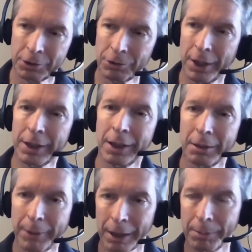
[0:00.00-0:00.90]
Try to get
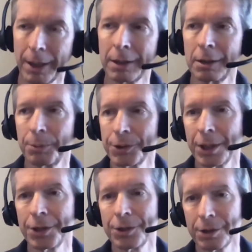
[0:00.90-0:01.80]
a mathematically
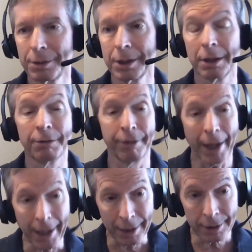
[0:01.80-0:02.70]
precise theory of
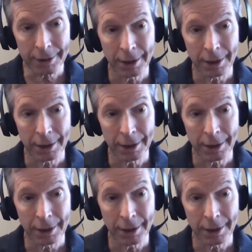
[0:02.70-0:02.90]
that,